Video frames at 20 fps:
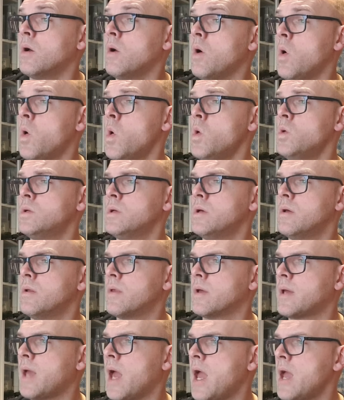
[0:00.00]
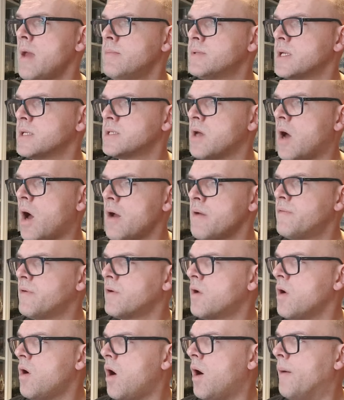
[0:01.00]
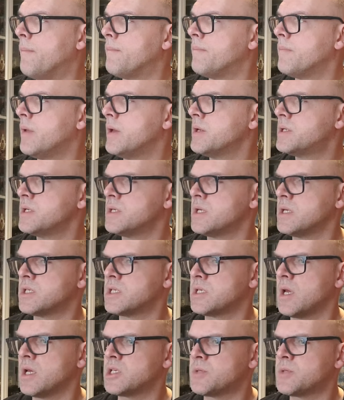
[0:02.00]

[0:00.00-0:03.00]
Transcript: The Games That Time Forgot. This is a